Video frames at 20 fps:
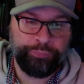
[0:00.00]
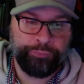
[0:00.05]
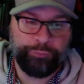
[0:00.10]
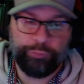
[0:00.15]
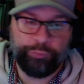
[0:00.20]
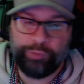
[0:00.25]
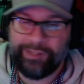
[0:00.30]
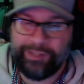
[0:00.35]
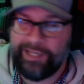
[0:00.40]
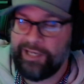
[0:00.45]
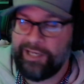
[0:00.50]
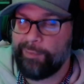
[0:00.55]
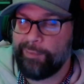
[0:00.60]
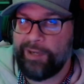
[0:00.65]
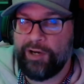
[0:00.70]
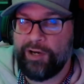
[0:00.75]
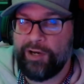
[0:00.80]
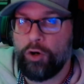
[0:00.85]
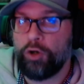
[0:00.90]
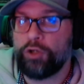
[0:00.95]
playing
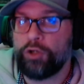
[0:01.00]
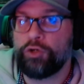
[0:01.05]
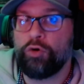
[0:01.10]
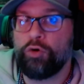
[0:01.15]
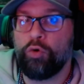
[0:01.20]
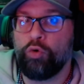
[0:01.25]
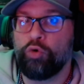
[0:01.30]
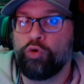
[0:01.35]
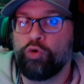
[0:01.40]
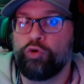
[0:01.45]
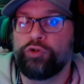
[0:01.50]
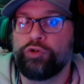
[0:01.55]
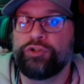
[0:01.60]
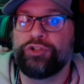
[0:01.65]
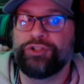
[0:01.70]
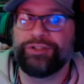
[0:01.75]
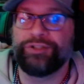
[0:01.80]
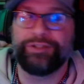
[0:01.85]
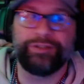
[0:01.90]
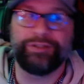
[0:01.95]
my hardcore
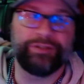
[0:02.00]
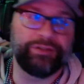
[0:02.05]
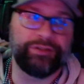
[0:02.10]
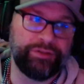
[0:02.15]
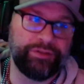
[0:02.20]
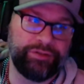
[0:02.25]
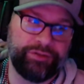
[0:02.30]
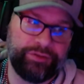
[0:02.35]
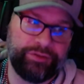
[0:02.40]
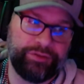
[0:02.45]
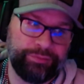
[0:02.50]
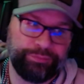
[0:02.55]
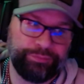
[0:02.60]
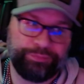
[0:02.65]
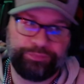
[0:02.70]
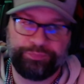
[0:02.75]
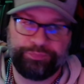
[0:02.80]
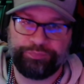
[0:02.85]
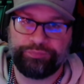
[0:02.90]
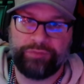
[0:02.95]
just because,
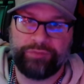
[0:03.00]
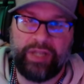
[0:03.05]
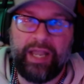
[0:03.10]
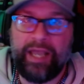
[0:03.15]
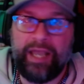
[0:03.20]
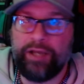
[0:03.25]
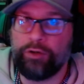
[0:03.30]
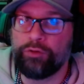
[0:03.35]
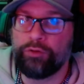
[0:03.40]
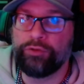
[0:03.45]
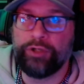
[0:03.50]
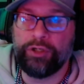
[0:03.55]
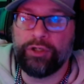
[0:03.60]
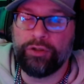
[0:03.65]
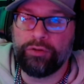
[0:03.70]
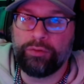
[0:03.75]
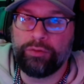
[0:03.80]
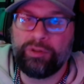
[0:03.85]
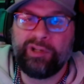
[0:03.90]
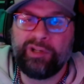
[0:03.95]
I don't know,